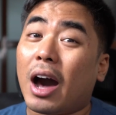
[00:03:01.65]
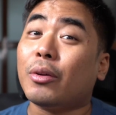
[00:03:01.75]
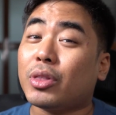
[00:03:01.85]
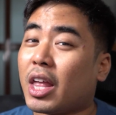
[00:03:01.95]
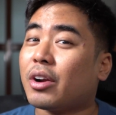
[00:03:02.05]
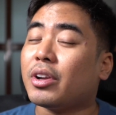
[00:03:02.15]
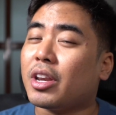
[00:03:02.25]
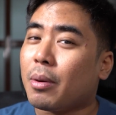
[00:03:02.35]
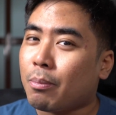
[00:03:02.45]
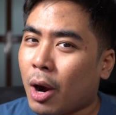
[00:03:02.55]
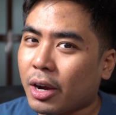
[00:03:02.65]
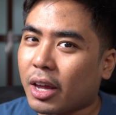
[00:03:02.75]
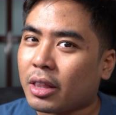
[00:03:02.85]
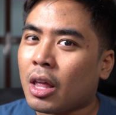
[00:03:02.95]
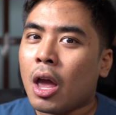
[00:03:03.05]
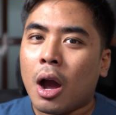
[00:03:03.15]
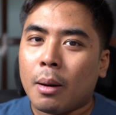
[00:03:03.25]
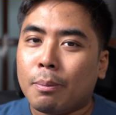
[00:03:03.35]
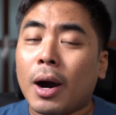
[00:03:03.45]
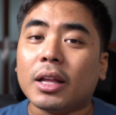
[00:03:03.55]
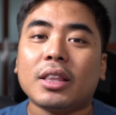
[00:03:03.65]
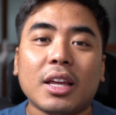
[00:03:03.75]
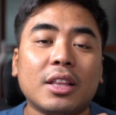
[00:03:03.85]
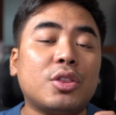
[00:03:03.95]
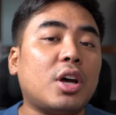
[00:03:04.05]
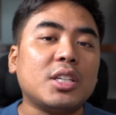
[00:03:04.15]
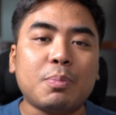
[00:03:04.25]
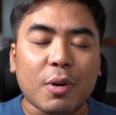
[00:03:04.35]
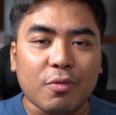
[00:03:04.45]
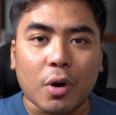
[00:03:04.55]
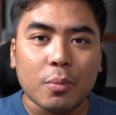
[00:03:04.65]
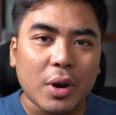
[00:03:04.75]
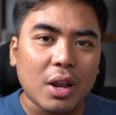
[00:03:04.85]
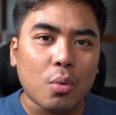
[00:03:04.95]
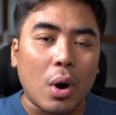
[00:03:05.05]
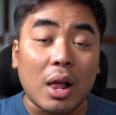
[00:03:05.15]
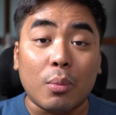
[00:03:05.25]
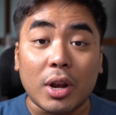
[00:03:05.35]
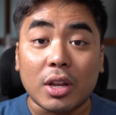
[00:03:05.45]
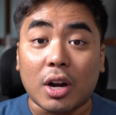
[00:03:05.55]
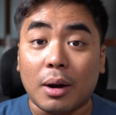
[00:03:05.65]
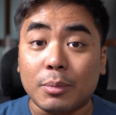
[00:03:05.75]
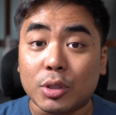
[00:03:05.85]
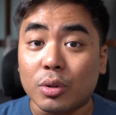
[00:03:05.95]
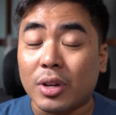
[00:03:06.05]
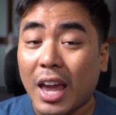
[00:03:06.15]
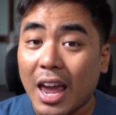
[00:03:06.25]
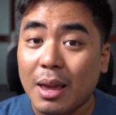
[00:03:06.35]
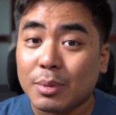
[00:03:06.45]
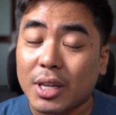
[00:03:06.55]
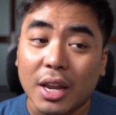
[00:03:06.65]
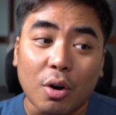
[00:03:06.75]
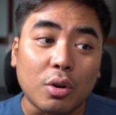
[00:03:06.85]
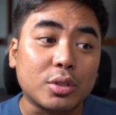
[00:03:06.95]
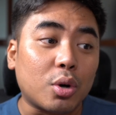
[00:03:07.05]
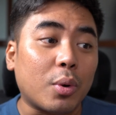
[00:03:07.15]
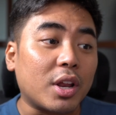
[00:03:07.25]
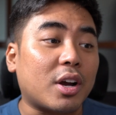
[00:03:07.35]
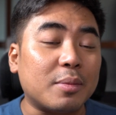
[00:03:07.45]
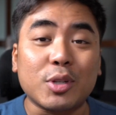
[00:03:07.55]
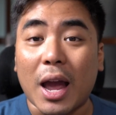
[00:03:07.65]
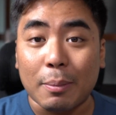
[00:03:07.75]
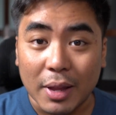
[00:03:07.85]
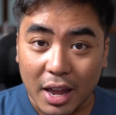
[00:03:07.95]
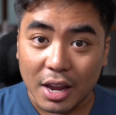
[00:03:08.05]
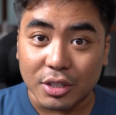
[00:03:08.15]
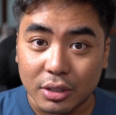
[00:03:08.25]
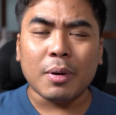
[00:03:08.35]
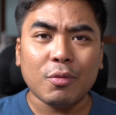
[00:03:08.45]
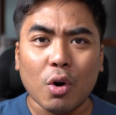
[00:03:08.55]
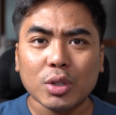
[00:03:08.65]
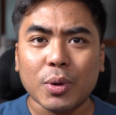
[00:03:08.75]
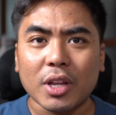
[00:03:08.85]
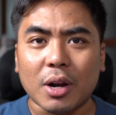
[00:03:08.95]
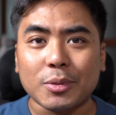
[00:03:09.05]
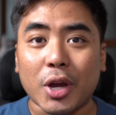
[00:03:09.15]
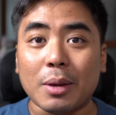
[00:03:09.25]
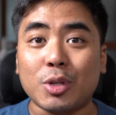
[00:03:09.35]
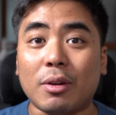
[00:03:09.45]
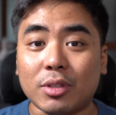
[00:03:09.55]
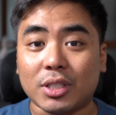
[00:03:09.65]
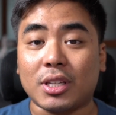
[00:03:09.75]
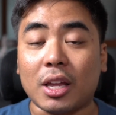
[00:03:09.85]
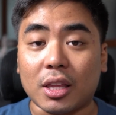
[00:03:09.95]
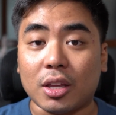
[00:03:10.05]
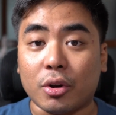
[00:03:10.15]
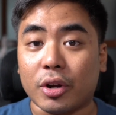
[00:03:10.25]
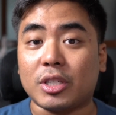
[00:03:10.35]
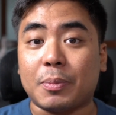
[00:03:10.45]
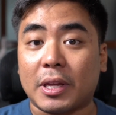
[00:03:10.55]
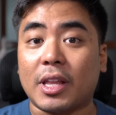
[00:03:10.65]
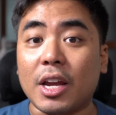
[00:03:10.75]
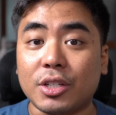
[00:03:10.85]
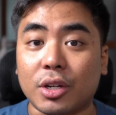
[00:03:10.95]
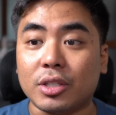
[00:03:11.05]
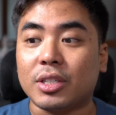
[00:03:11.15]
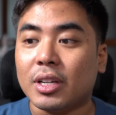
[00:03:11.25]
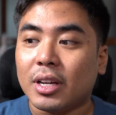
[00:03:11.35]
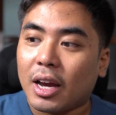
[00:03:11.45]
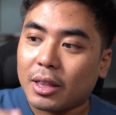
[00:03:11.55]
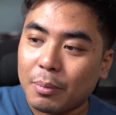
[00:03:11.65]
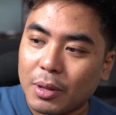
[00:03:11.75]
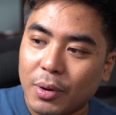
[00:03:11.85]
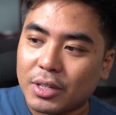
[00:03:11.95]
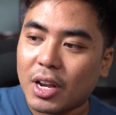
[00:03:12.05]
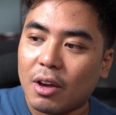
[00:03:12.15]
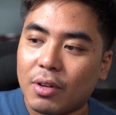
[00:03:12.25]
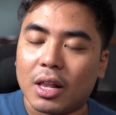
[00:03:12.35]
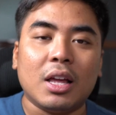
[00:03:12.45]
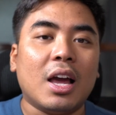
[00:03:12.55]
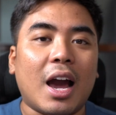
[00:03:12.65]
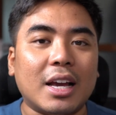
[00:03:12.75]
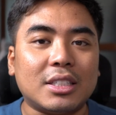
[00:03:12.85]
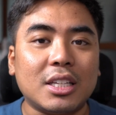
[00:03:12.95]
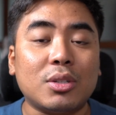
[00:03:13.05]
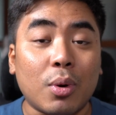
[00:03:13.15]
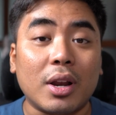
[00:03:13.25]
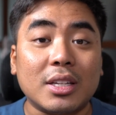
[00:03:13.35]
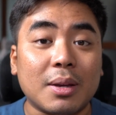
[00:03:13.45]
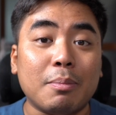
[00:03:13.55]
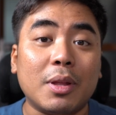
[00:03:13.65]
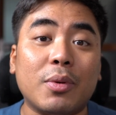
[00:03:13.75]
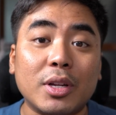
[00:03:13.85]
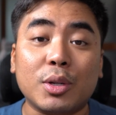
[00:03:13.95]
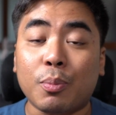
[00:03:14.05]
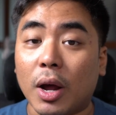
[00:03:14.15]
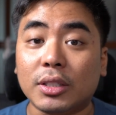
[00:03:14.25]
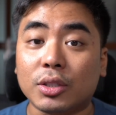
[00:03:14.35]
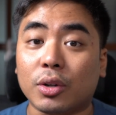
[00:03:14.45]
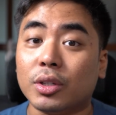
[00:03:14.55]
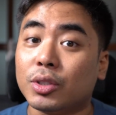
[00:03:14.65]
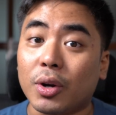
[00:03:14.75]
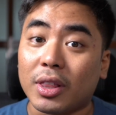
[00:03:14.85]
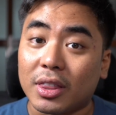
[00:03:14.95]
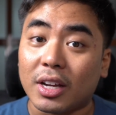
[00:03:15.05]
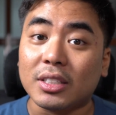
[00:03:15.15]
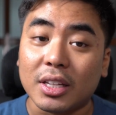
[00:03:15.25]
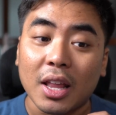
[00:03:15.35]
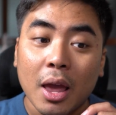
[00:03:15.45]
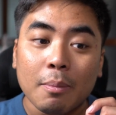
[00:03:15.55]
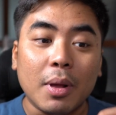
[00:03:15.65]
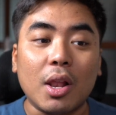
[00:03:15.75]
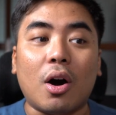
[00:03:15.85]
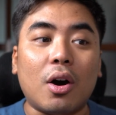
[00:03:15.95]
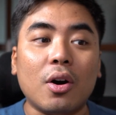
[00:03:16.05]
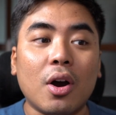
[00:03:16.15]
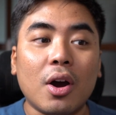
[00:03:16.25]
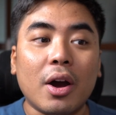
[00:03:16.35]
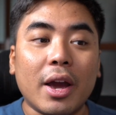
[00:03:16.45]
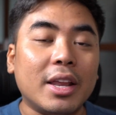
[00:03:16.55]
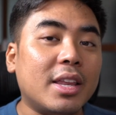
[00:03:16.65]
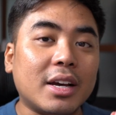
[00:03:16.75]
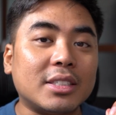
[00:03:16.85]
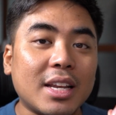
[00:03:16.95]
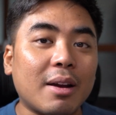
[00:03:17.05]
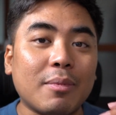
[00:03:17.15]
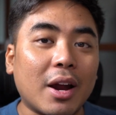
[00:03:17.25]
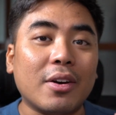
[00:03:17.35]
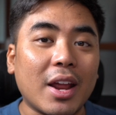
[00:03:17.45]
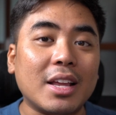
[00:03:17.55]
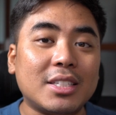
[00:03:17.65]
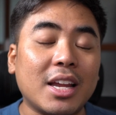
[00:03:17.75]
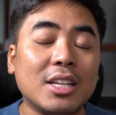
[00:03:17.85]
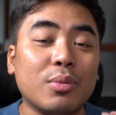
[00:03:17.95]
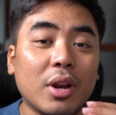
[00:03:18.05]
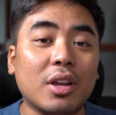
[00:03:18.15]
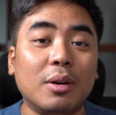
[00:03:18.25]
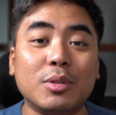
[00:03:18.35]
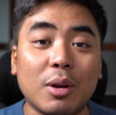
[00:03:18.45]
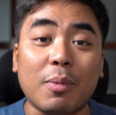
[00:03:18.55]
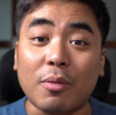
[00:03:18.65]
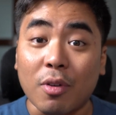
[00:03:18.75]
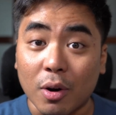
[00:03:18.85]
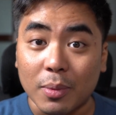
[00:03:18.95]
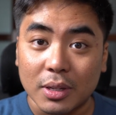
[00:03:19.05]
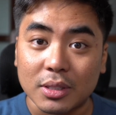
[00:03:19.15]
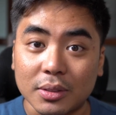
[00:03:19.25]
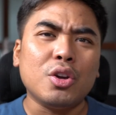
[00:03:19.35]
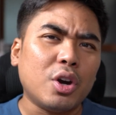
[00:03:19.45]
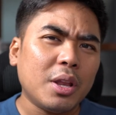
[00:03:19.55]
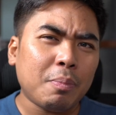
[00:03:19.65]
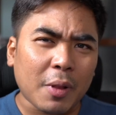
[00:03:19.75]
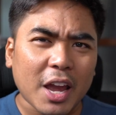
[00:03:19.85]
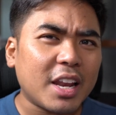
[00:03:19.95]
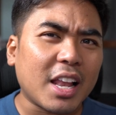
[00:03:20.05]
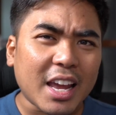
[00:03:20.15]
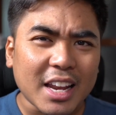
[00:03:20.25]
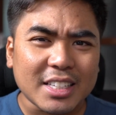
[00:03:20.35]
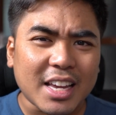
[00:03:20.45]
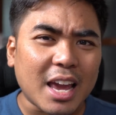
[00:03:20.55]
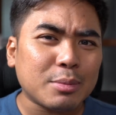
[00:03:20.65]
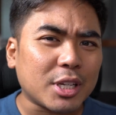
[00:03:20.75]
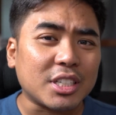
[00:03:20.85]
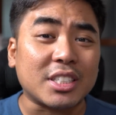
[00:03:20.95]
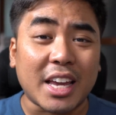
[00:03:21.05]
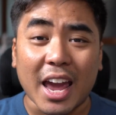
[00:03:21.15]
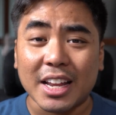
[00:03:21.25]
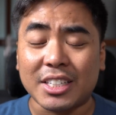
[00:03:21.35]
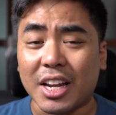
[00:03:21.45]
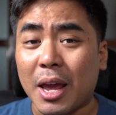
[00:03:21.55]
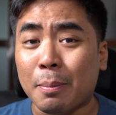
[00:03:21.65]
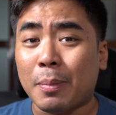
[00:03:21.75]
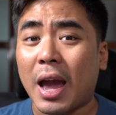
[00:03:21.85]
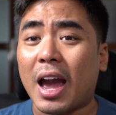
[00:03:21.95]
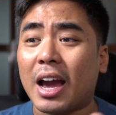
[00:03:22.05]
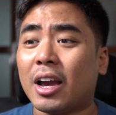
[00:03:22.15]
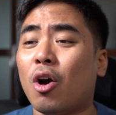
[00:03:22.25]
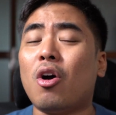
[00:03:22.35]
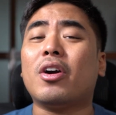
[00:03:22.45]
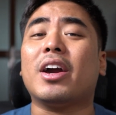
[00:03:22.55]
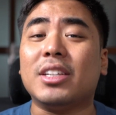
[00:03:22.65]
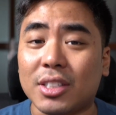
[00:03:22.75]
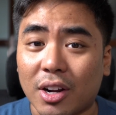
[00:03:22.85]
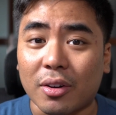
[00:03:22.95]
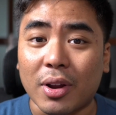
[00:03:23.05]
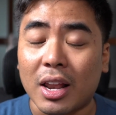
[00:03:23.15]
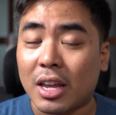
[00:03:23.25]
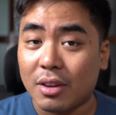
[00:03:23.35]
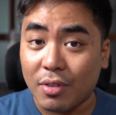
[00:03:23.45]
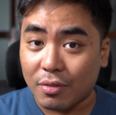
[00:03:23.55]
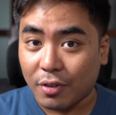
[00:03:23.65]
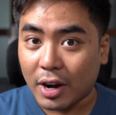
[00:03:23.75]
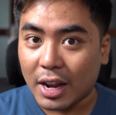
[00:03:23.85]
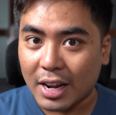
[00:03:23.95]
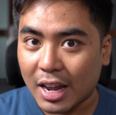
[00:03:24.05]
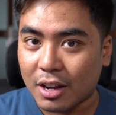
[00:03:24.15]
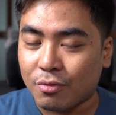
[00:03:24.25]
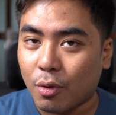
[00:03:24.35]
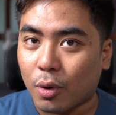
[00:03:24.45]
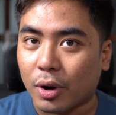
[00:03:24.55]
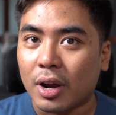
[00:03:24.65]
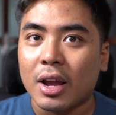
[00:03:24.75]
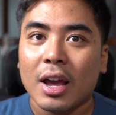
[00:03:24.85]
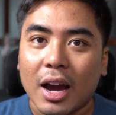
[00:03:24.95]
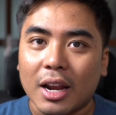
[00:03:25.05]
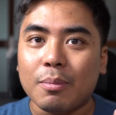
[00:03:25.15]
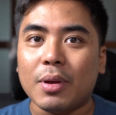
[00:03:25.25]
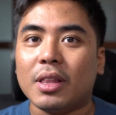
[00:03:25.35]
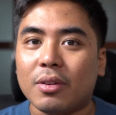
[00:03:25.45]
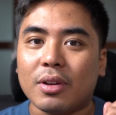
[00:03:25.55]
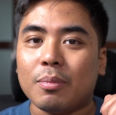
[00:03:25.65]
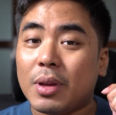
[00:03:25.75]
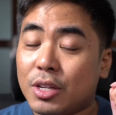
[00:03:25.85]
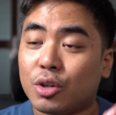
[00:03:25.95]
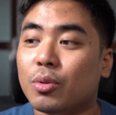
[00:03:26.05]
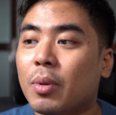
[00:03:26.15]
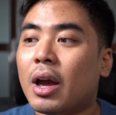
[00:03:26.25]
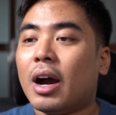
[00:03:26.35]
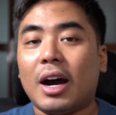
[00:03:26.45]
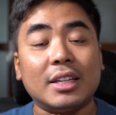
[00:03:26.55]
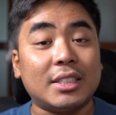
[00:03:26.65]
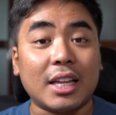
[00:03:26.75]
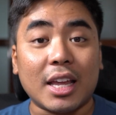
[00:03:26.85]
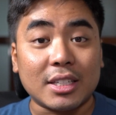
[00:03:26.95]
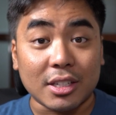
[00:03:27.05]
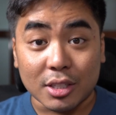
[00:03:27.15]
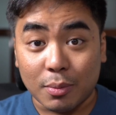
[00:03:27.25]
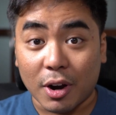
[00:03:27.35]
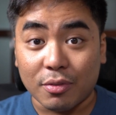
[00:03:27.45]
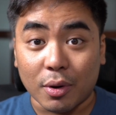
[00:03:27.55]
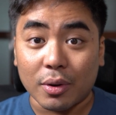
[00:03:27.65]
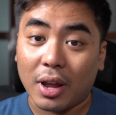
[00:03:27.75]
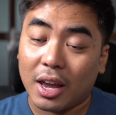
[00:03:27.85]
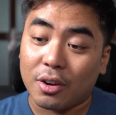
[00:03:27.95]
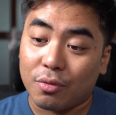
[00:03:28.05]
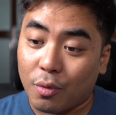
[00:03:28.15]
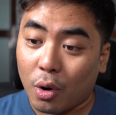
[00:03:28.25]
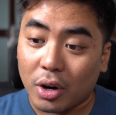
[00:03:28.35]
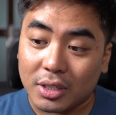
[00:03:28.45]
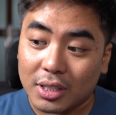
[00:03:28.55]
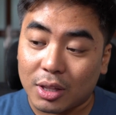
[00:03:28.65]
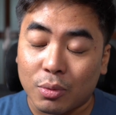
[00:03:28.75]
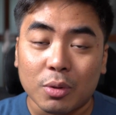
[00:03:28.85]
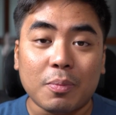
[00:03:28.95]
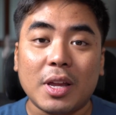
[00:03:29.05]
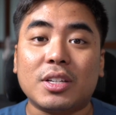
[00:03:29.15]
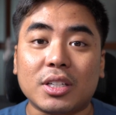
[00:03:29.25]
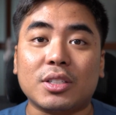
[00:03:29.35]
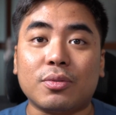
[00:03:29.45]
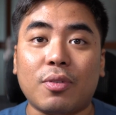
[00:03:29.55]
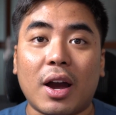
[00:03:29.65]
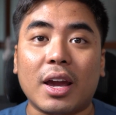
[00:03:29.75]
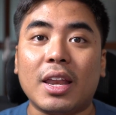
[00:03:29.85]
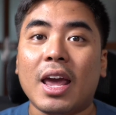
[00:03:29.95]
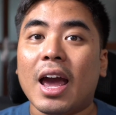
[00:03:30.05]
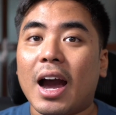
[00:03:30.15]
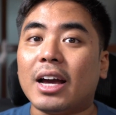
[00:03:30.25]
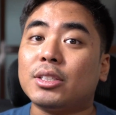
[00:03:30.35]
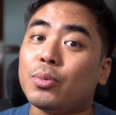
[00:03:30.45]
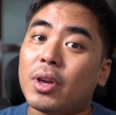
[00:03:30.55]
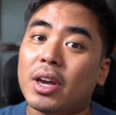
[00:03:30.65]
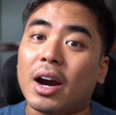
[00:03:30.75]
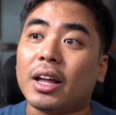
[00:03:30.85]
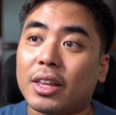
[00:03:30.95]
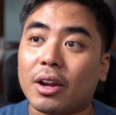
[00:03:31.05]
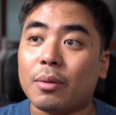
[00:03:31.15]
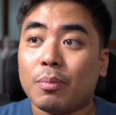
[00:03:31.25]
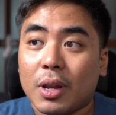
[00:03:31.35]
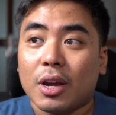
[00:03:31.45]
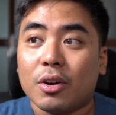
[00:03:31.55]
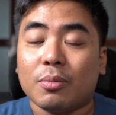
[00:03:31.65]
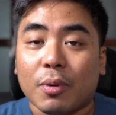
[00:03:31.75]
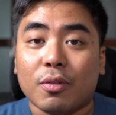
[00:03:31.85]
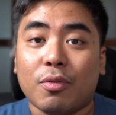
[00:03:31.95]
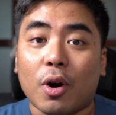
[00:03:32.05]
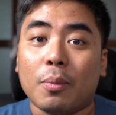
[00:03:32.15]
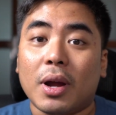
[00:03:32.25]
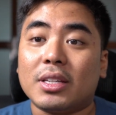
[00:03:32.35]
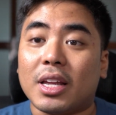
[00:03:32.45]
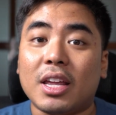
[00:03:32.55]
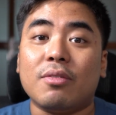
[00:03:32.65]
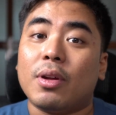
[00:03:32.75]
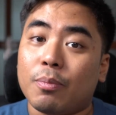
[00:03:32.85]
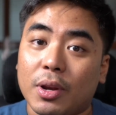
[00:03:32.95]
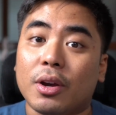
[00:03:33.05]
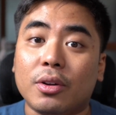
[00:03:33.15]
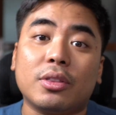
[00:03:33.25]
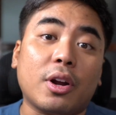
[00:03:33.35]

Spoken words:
out there in the market, but it does perform really well when it comes to games and also when it comes to applications. But of course, when it comes to games, you have to set your expectations at the mid-range level, as this one is a mid-range processor, so it doesn't belong in the Snapdragon 8 series when it comes to the performance. You can play the latest games such as Genshin Impact, Honkai Star Rail, even Farlight 84 at the mid-zoom settings on the smartphone. And of course, it would be just fine as we got here a pretty good performance and even pretty good